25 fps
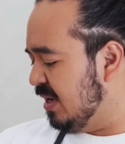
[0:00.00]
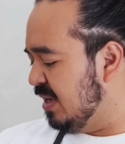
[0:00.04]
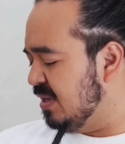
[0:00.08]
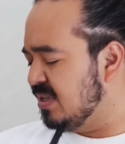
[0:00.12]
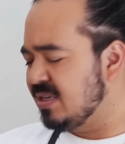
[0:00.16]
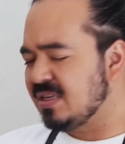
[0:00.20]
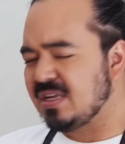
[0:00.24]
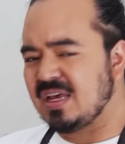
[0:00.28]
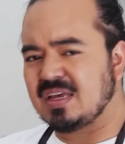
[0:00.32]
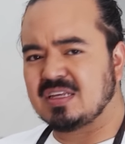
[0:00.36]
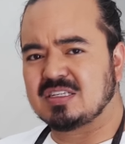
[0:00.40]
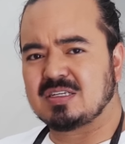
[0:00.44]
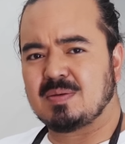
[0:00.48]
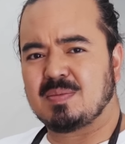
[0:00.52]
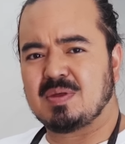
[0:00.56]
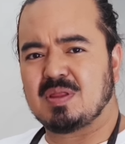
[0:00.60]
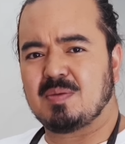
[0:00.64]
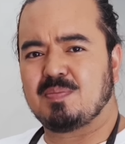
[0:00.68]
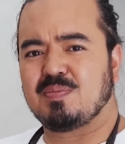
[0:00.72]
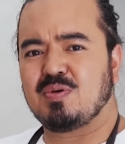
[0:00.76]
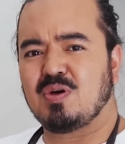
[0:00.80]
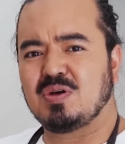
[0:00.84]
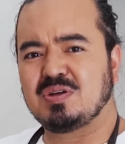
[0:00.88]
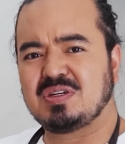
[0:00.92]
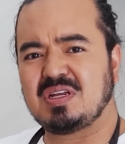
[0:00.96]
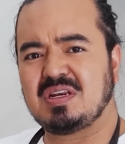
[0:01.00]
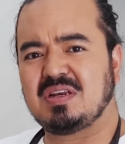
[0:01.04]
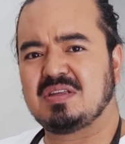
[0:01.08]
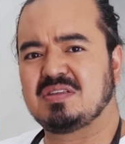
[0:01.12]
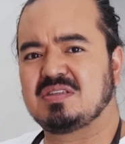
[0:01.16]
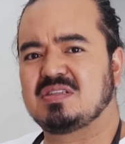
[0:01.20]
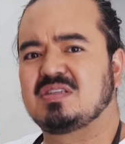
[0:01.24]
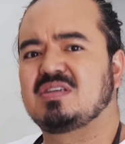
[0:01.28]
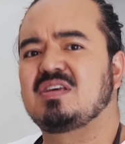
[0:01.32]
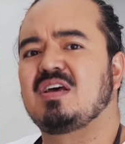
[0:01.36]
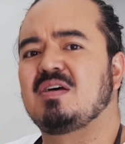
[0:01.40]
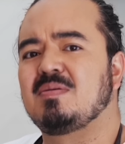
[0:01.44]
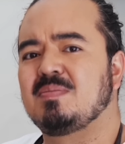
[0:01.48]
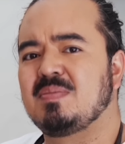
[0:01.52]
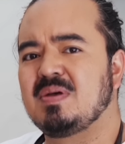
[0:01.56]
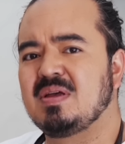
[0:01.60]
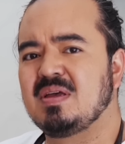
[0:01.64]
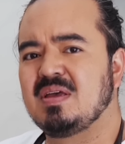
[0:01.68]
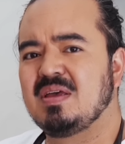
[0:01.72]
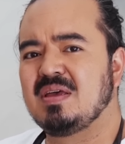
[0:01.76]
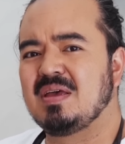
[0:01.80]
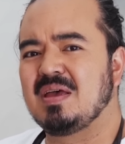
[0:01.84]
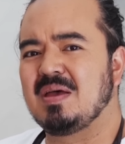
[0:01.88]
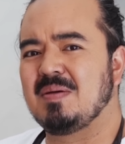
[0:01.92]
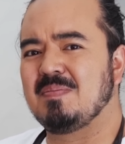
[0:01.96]
I need to take some of the protein and scum
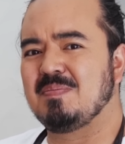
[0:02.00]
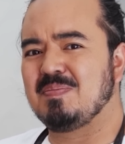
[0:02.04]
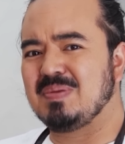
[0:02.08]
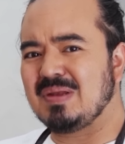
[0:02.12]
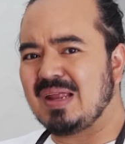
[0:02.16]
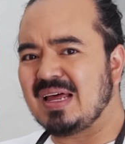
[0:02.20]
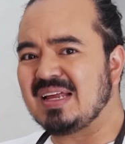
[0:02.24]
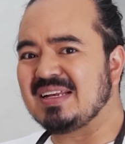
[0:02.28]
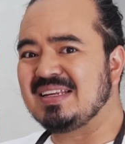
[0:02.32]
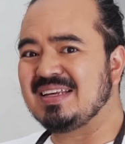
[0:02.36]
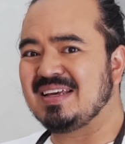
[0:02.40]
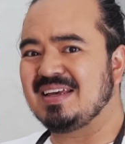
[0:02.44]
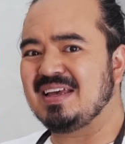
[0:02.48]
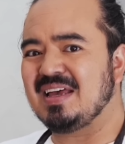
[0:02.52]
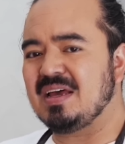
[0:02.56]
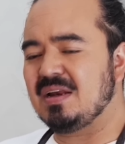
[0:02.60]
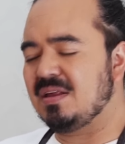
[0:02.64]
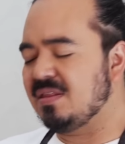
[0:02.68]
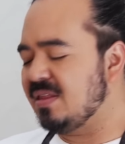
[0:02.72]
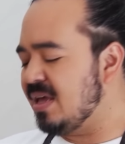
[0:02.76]
and blood out